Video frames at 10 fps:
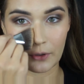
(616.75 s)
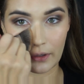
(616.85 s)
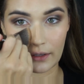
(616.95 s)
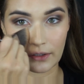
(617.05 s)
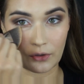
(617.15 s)

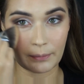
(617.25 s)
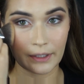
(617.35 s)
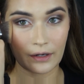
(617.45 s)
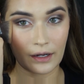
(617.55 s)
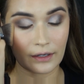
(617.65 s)
put a little
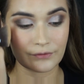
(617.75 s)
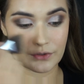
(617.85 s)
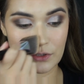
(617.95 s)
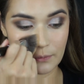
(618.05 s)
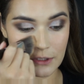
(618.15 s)
bit
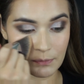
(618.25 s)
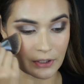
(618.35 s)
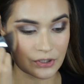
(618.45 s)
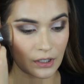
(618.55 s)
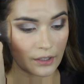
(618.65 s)
of too much
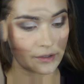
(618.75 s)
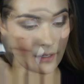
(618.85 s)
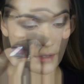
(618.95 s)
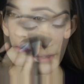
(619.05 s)
blush on.